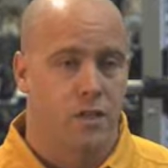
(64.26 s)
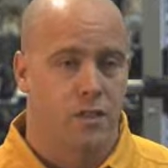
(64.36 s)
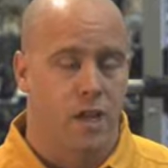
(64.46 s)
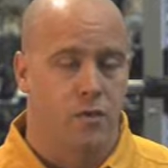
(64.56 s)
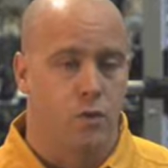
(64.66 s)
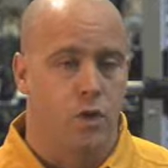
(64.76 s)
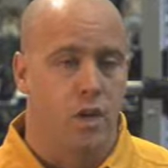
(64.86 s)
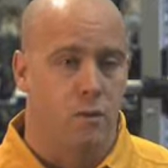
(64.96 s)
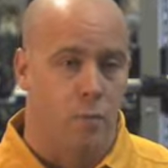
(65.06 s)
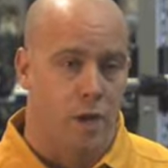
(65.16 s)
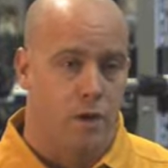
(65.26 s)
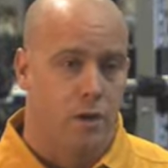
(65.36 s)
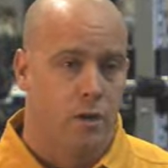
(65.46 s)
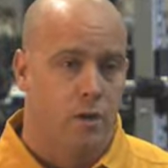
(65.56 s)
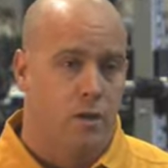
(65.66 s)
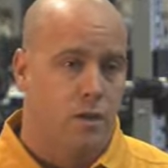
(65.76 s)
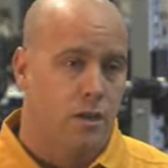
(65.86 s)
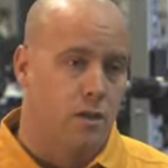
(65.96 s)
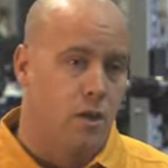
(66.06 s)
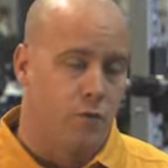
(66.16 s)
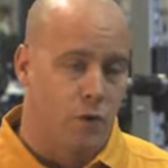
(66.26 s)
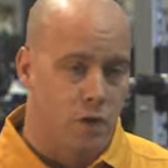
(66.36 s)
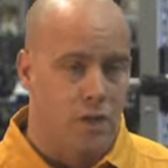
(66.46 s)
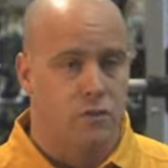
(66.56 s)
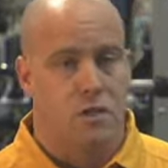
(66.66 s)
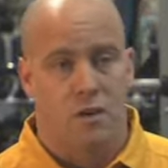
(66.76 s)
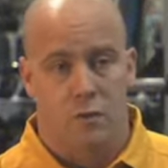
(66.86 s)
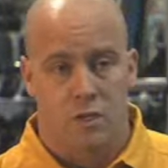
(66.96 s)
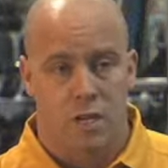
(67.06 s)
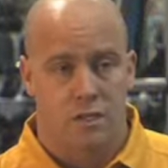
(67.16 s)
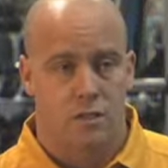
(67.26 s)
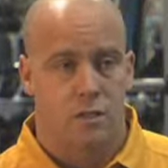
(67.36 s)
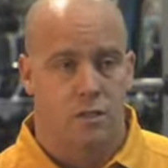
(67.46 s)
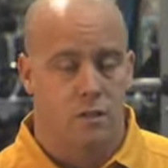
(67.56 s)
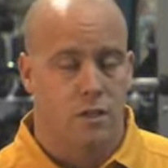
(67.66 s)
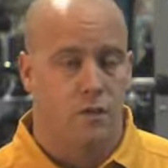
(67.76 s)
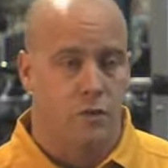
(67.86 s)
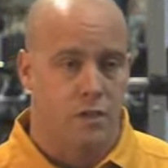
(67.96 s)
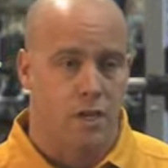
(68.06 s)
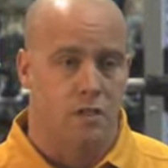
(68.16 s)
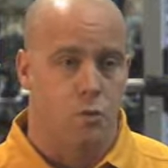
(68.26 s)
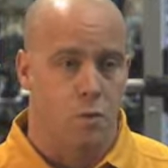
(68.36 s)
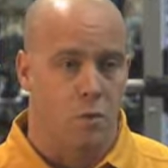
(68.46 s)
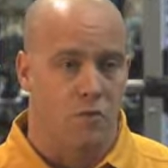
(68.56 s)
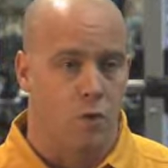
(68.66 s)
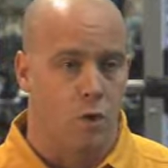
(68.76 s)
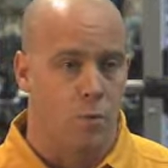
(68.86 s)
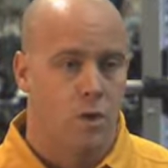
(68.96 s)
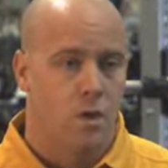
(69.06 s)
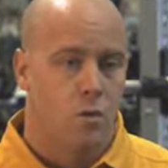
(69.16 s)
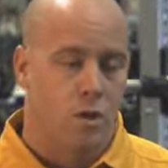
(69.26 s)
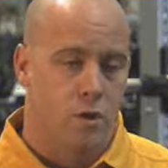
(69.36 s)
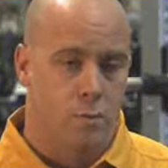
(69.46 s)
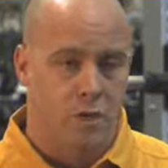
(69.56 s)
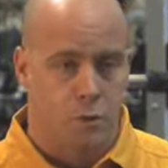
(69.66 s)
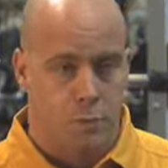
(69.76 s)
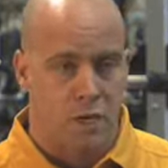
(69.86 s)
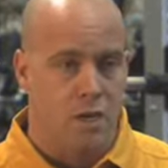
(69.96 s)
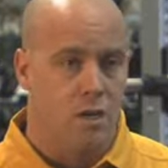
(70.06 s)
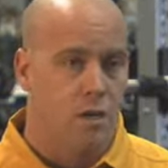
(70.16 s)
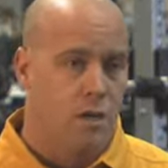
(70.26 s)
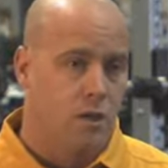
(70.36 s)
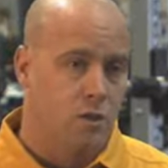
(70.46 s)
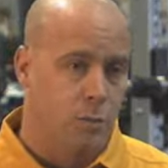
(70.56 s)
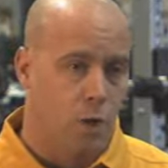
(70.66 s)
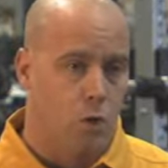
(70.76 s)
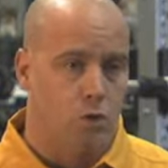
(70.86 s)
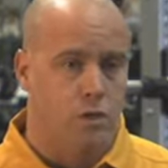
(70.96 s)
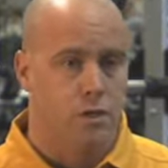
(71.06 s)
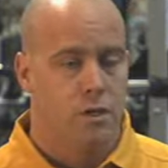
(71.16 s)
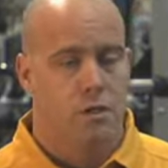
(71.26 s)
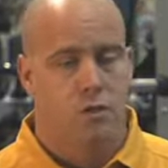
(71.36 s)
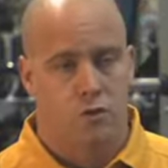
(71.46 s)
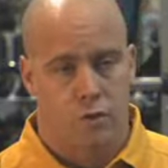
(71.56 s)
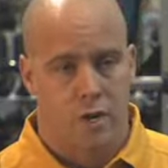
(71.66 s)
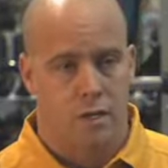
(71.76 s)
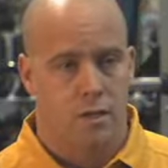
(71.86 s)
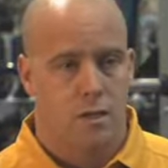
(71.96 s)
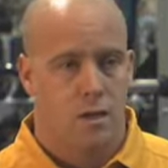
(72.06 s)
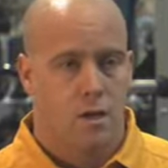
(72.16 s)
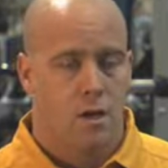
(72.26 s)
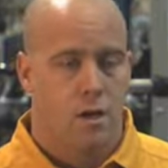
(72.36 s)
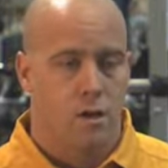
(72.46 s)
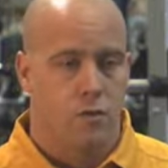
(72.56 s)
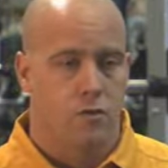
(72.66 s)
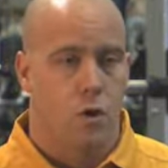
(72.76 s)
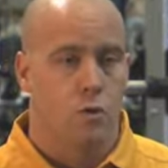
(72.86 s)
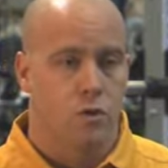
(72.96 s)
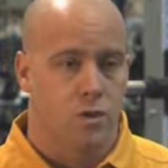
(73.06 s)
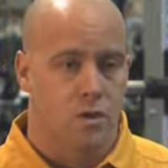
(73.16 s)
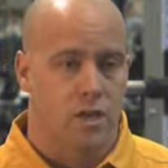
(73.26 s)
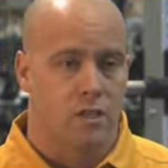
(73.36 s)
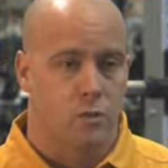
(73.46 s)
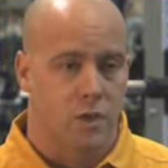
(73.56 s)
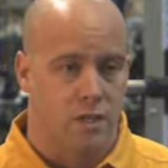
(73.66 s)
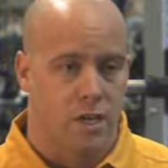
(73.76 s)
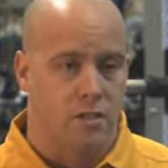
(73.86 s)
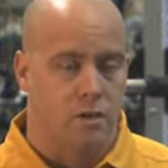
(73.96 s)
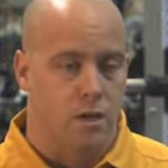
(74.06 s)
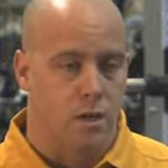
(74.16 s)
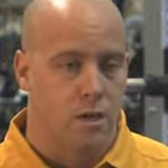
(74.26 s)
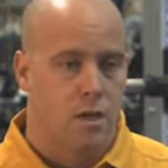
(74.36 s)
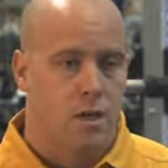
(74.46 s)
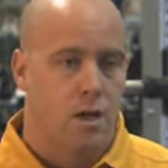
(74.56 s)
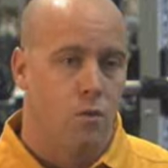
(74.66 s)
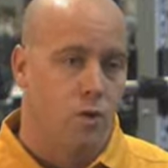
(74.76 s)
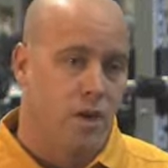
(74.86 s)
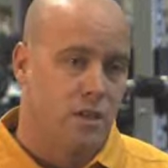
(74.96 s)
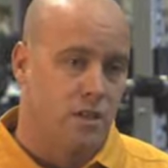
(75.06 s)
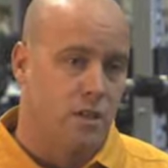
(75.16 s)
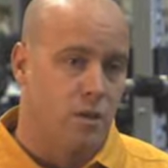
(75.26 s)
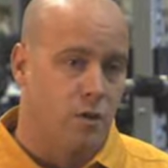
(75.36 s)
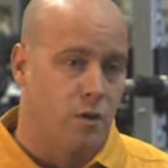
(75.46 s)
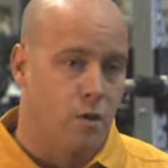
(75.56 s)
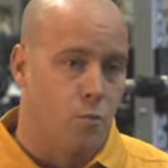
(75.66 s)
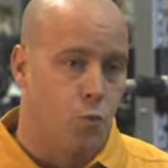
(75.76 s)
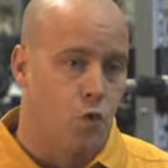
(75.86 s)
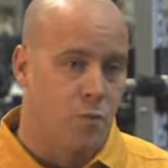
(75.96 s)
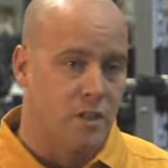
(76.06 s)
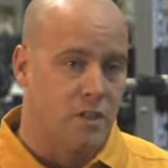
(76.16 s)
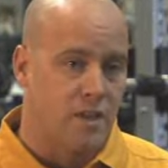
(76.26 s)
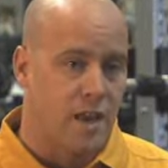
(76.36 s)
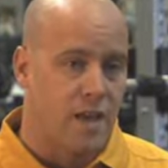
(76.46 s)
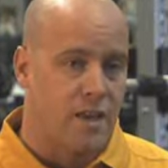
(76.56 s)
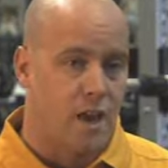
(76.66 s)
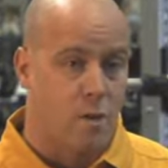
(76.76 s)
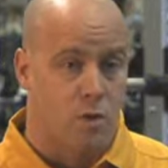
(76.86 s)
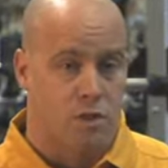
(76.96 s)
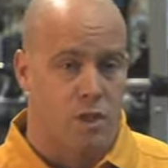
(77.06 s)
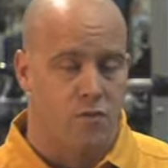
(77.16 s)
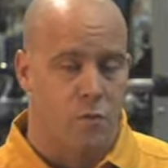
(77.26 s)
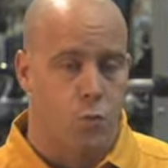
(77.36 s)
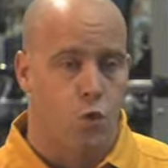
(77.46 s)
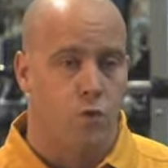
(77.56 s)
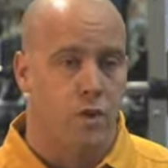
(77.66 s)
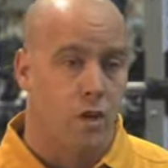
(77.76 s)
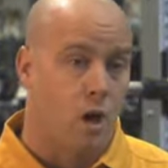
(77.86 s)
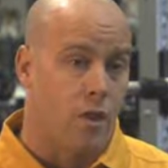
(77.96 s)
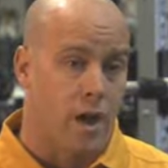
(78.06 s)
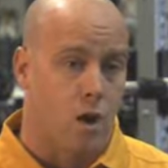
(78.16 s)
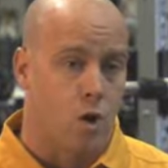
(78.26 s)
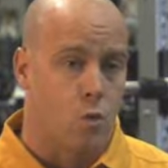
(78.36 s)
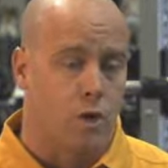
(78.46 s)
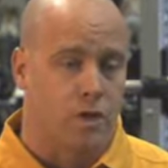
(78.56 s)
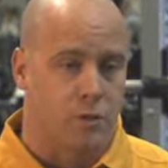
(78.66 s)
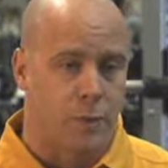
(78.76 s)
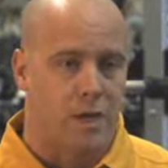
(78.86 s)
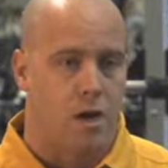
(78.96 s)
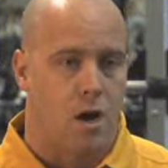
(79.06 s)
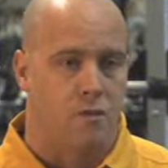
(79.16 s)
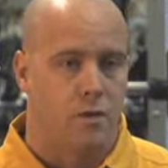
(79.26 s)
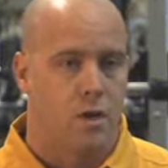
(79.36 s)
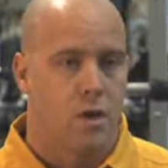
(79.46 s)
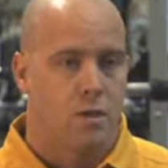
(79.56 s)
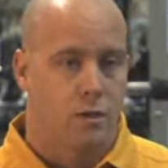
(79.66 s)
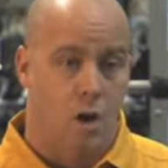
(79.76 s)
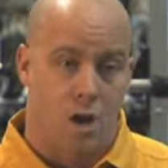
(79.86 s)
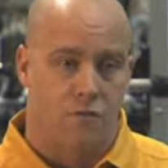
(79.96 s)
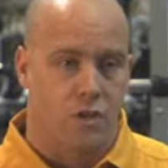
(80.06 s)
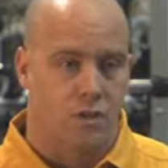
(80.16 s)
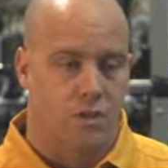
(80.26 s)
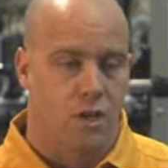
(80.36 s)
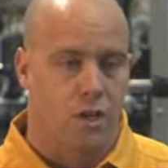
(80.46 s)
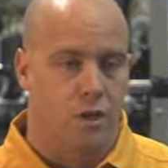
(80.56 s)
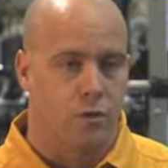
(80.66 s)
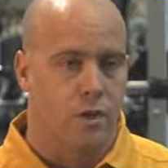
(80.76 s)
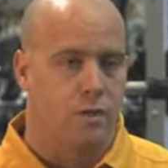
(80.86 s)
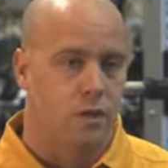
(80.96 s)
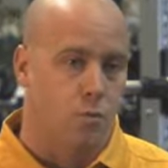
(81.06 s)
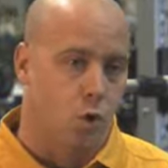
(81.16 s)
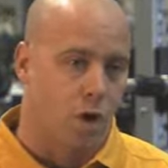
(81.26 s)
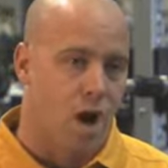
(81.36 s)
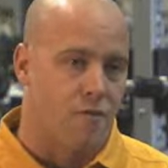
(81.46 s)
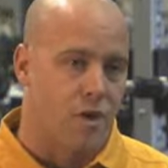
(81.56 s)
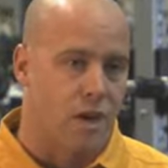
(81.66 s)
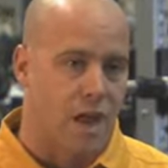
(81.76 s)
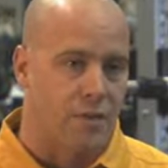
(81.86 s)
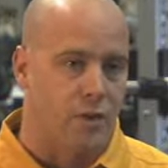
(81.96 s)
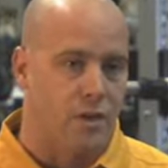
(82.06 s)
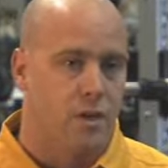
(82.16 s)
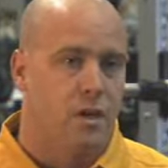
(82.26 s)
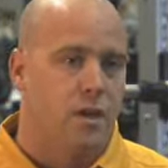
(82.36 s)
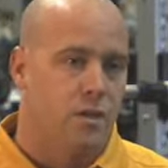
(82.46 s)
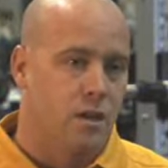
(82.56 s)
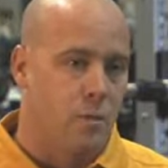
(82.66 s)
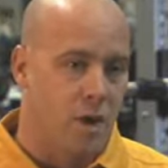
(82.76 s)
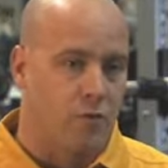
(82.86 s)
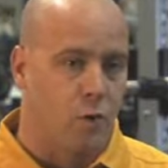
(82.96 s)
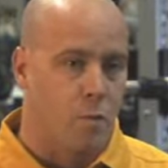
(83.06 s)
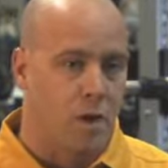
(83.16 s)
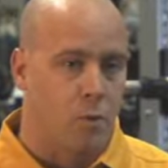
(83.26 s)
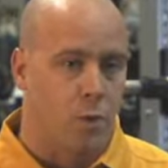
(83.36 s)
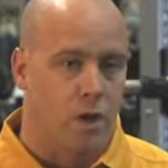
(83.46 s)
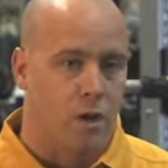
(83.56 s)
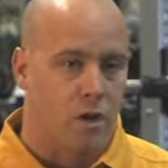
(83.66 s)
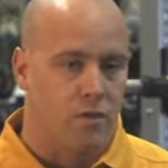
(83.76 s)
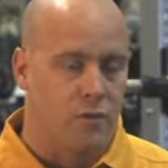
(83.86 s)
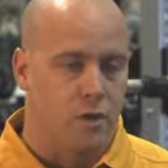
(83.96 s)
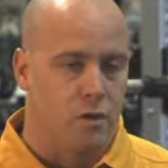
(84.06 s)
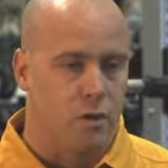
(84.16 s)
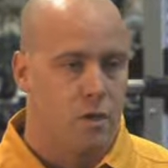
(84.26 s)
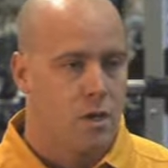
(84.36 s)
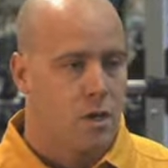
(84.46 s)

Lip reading: does that through getting better in the different lifts, the different tests that we perform, whether it be speed, explosion, strength. Those are the things that we test on. And when they see their improvements in that and how much they've improved and all that hard work has paid off, their confidence is going to increase. And a more confident athlete is going to make for a better player on the field.